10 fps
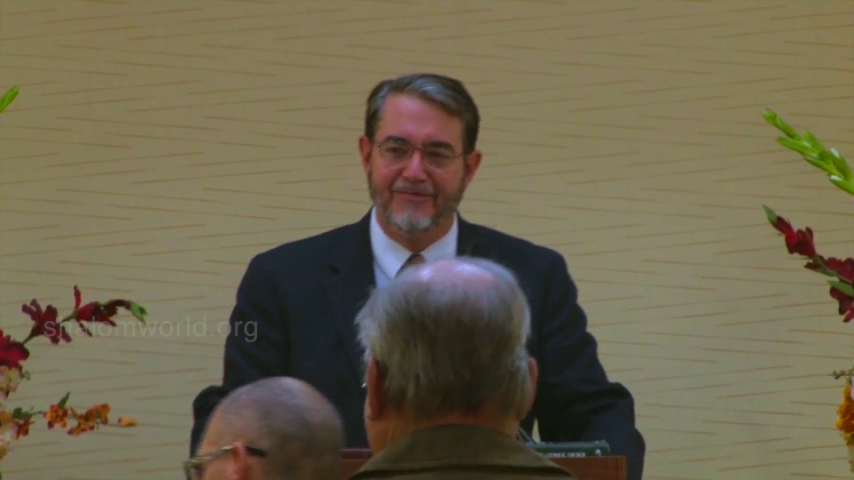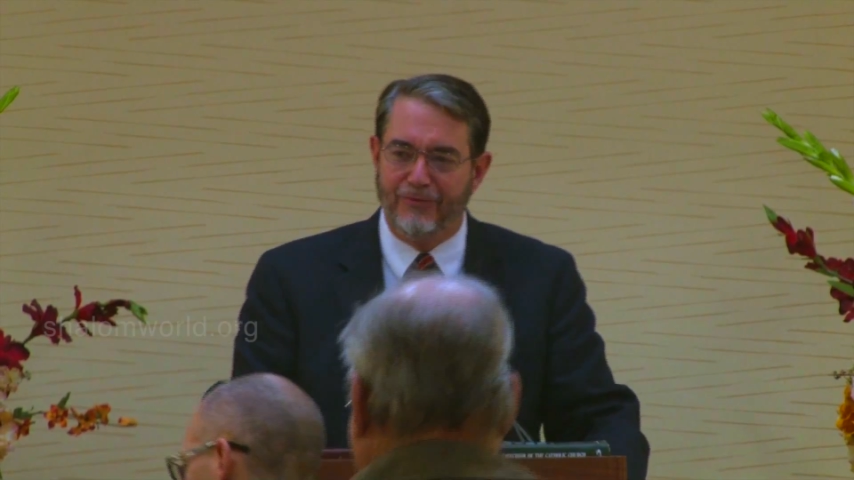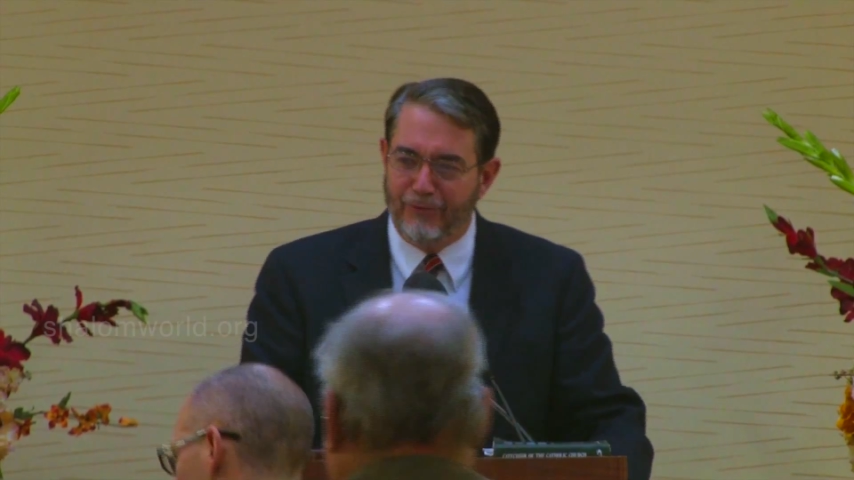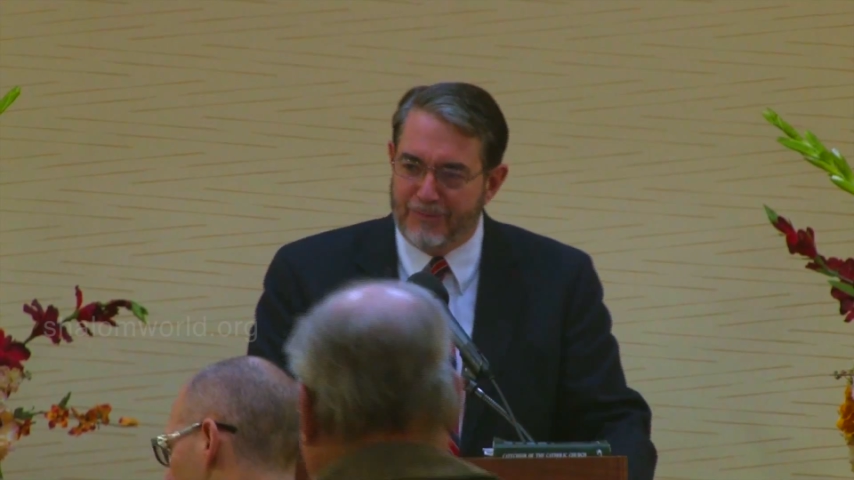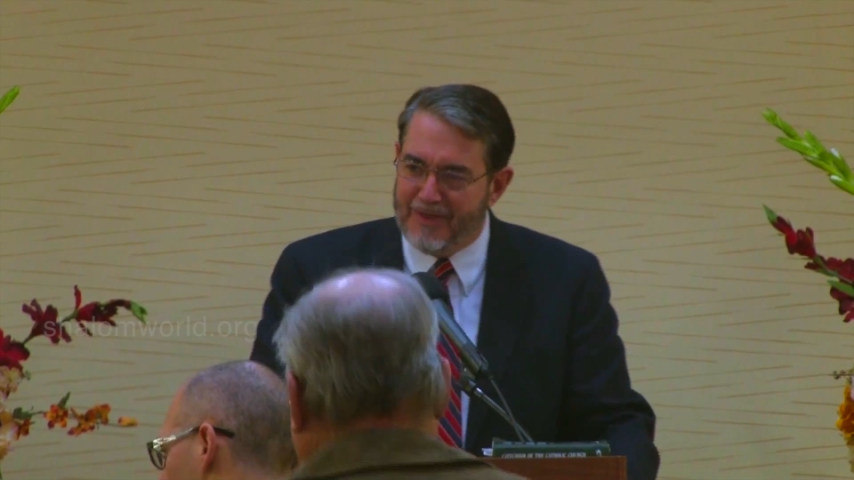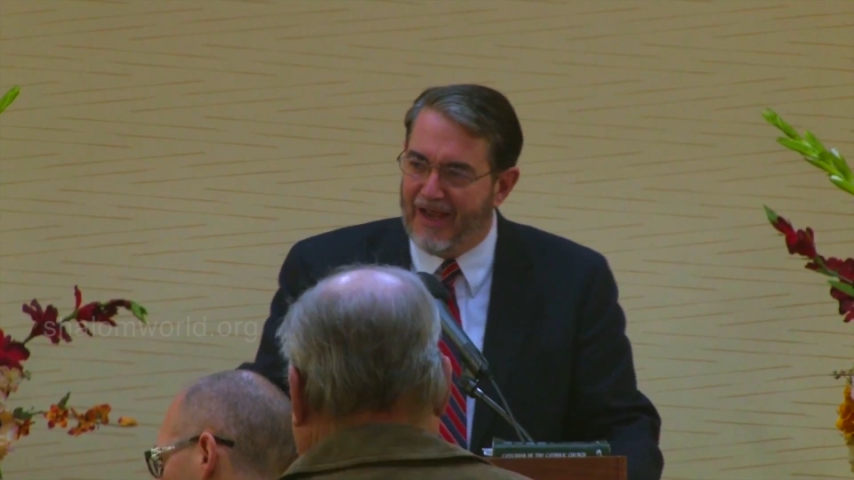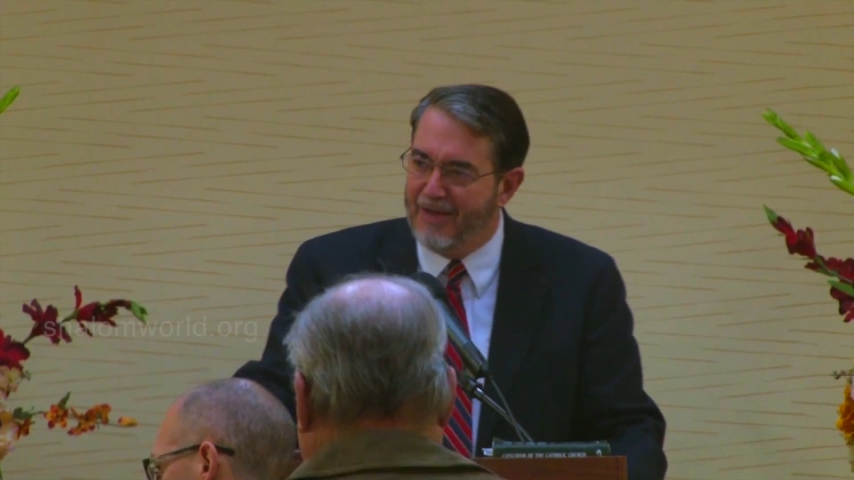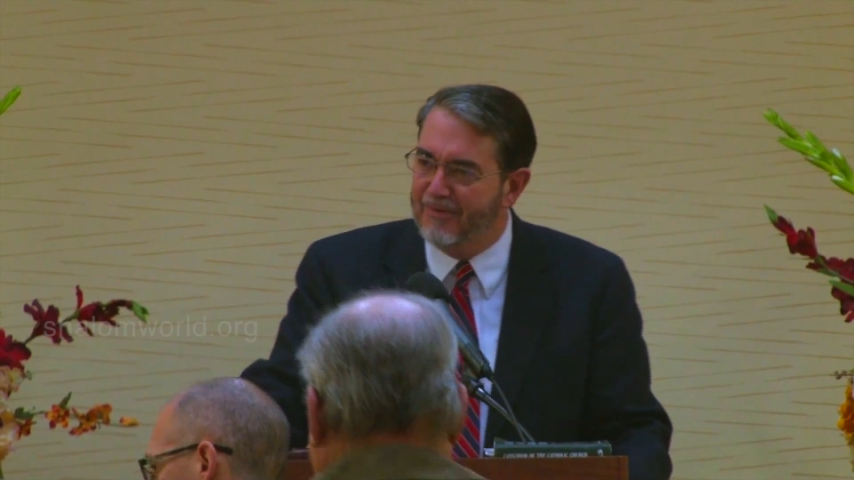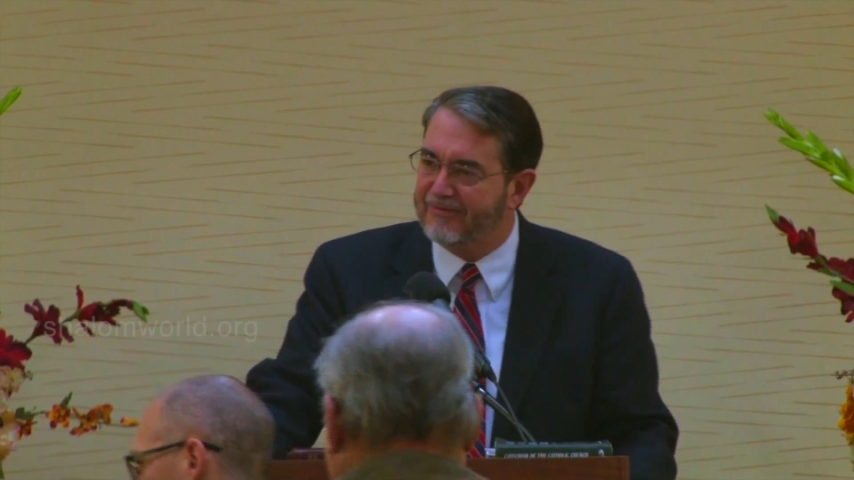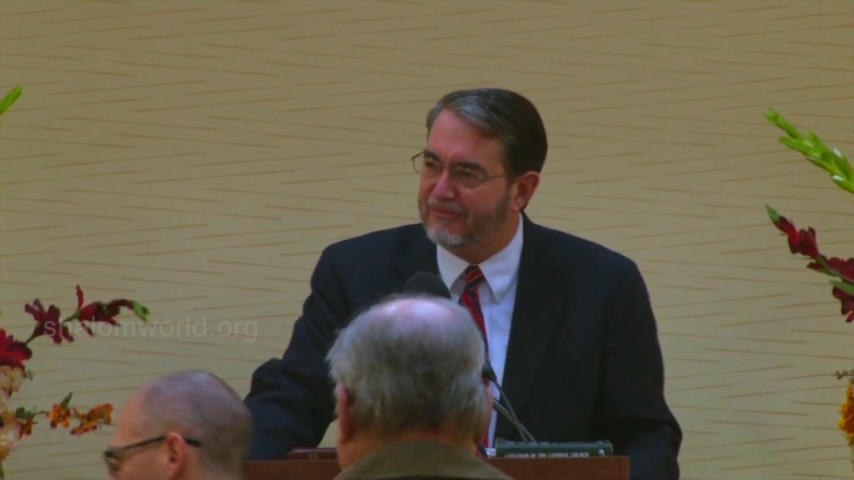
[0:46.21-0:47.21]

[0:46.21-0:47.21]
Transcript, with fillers: soon to become a